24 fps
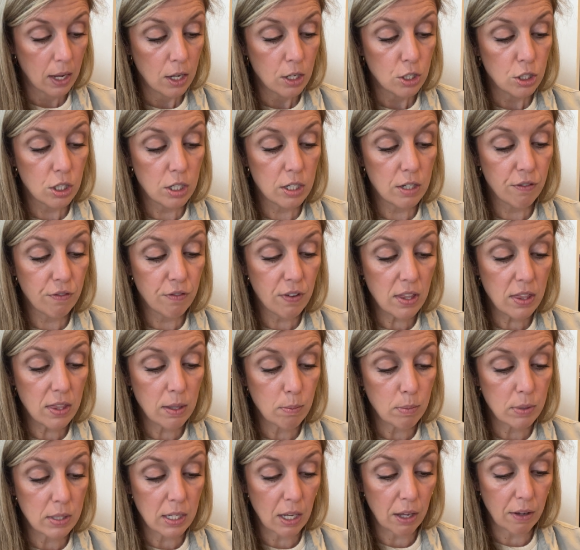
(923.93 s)
to defend
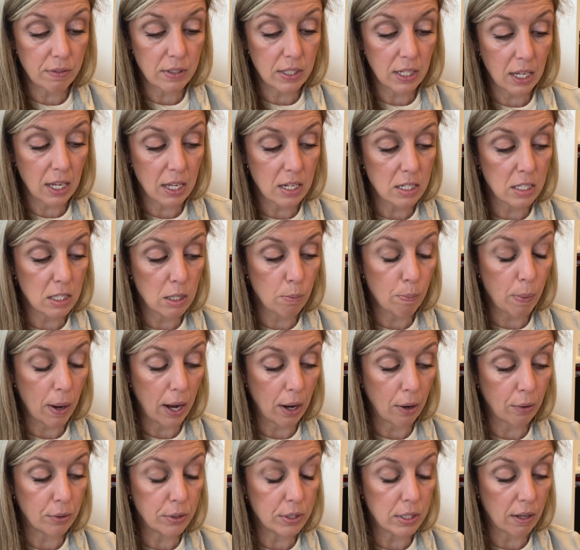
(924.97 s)
themselves against the
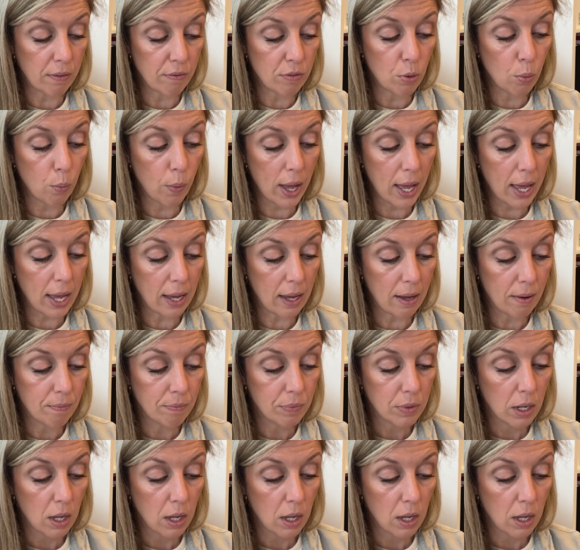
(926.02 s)
perils of the way.